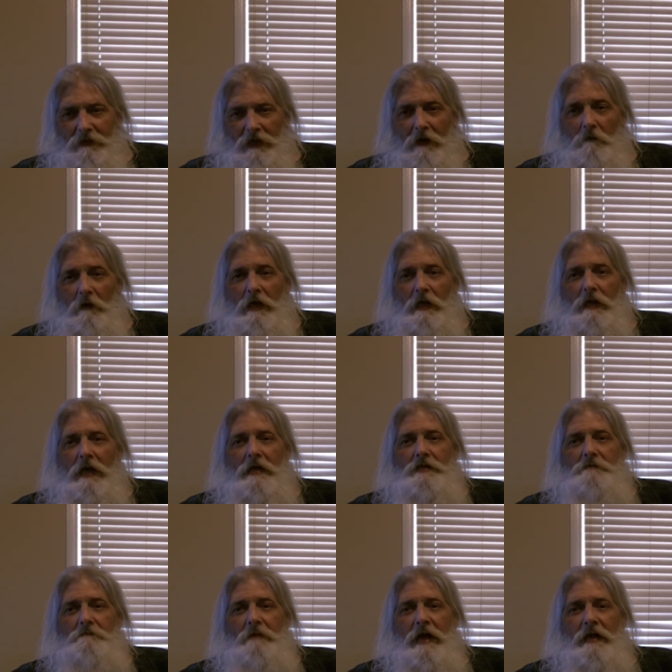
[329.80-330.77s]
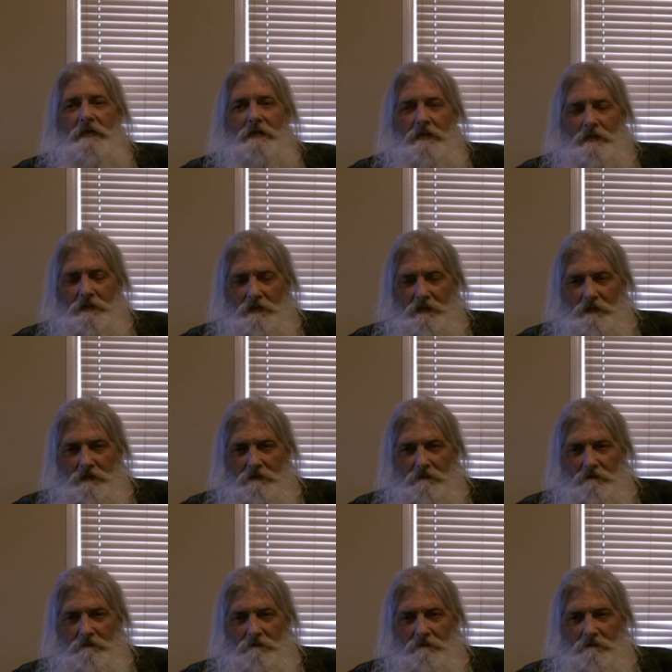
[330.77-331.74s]
That way lies madness.
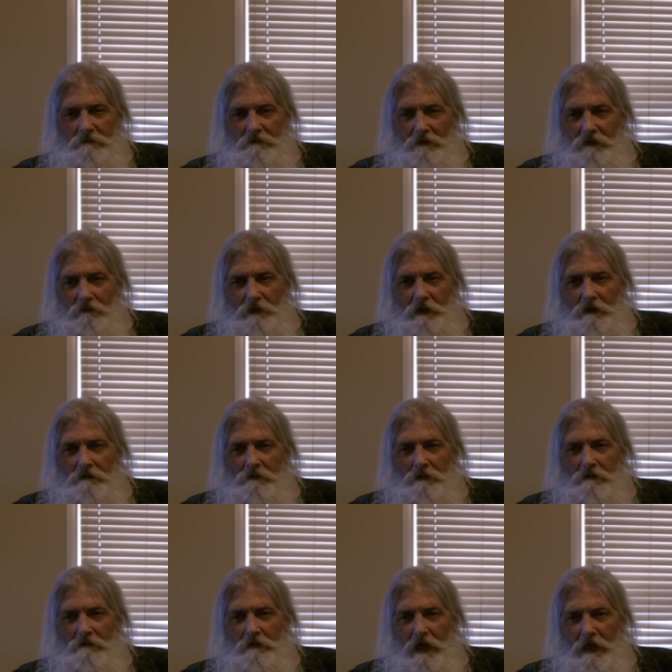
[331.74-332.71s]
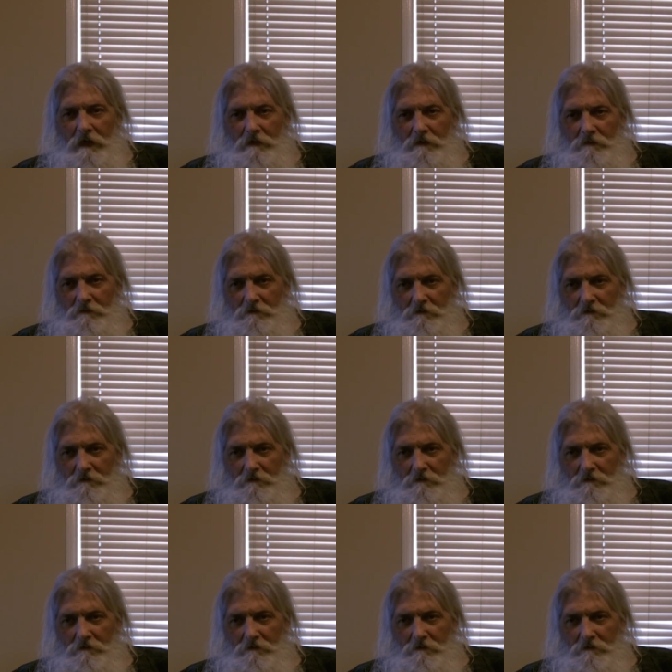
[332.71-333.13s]
We don't do that.